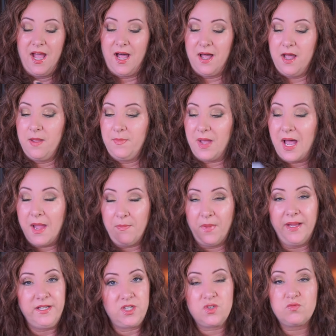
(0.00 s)
Um, I
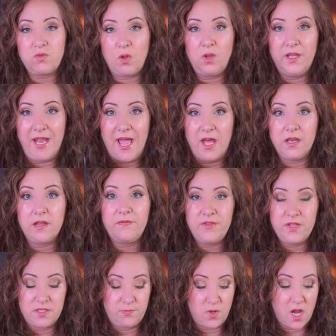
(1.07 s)
might just roll it out of
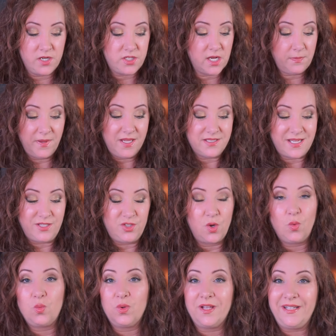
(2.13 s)
this project because I
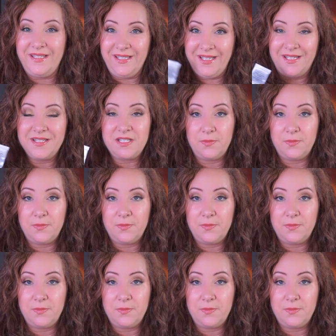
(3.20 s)
don't really need it